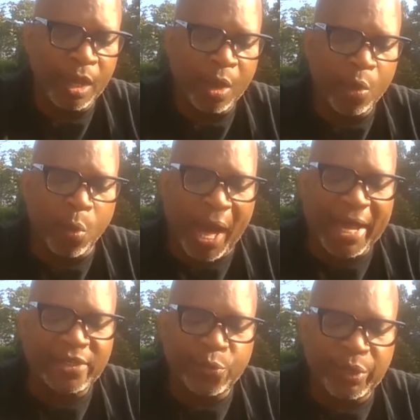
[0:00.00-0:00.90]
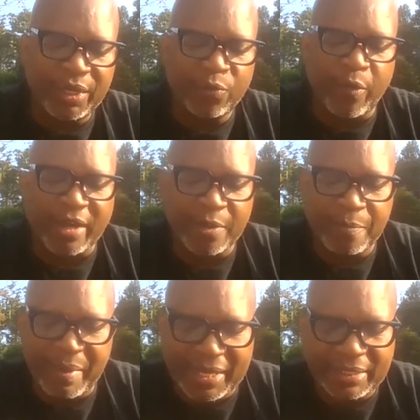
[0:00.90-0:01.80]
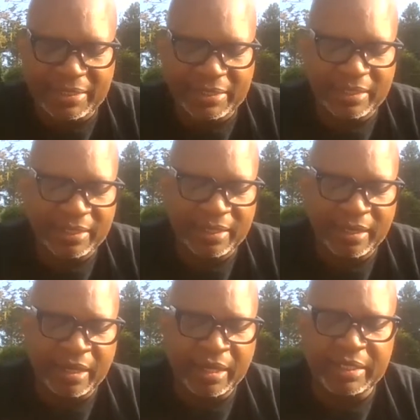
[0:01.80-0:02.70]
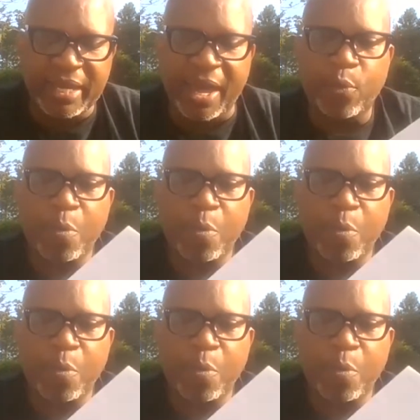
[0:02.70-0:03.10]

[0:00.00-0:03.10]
Why do we recommend network